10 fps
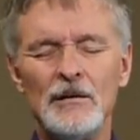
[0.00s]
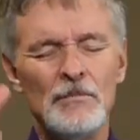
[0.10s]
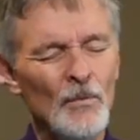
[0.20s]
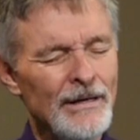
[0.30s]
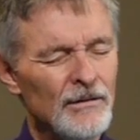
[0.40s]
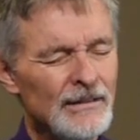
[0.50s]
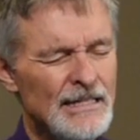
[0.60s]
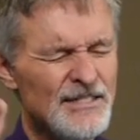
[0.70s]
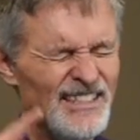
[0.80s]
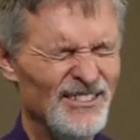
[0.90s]
But we don't
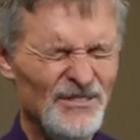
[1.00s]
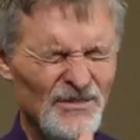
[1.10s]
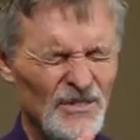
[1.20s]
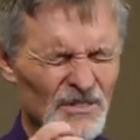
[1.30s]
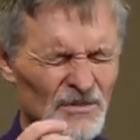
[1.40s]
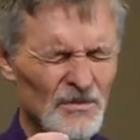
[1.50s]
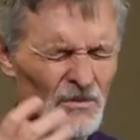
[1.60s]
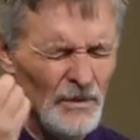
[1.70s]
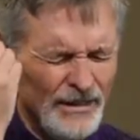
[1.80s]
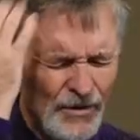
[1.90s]
listen.
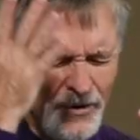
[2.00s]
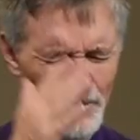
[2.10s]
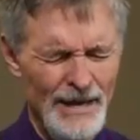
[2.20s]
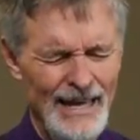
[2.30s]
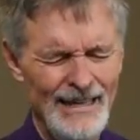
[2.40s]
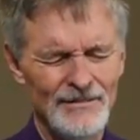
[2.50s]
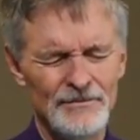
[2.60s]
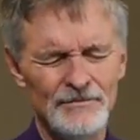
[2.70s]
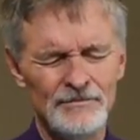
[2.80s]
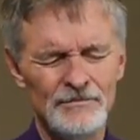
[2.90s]
We don't obey.
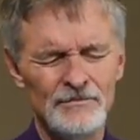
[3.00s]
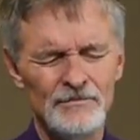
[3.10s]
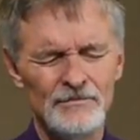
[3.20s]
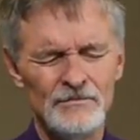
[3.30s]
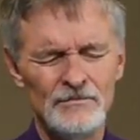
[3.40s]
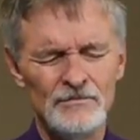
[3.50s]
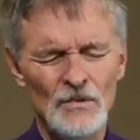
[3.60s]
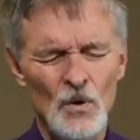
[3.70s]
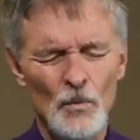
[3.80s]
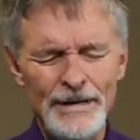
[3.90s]

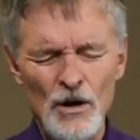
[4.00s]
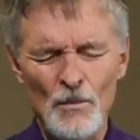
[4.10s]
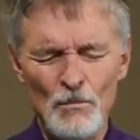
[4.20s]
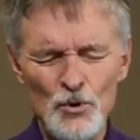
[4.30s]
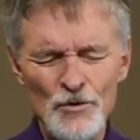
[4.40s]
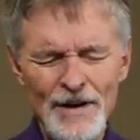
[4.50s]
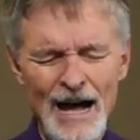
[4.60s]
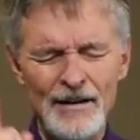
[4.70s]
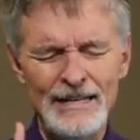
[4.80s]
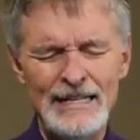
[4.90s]
We don't move
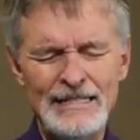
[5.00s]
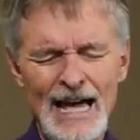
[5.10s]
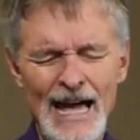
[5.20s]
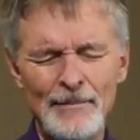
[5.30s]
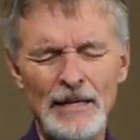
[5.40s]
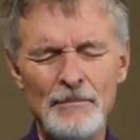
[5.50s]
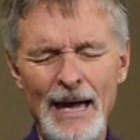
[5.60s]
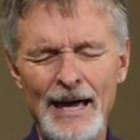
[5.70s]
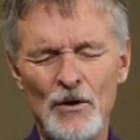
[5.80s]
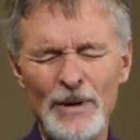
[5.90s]
out in a timely
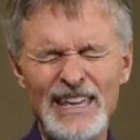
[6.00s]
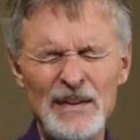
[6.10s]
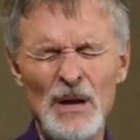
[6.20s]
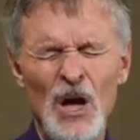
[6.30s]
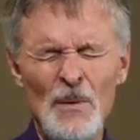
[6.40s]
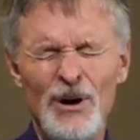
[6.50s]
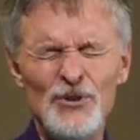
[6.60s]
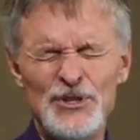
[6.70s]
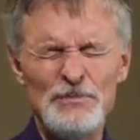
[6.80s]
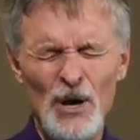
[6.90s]
manner. We keep
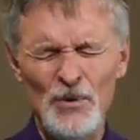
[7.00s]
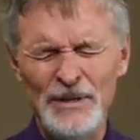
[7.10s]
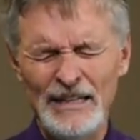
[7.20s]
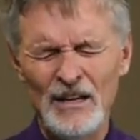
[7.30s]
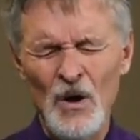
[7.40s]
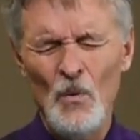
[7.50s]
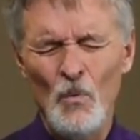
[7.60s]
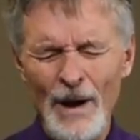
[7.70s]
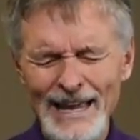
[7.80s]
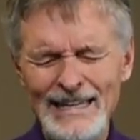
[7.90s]
postponing,
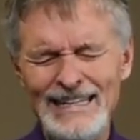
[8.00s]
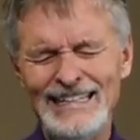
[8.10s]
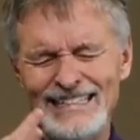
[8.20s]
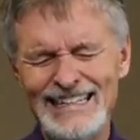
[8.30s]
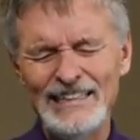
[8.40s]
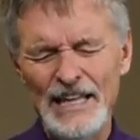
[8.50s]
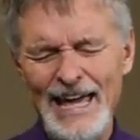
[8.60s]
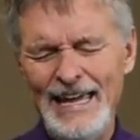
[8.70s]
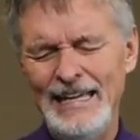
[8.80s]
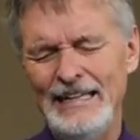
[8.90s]
waiting,
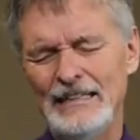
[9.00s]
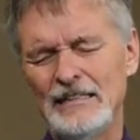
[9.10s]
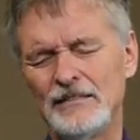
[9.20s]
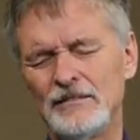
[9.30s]
delaying.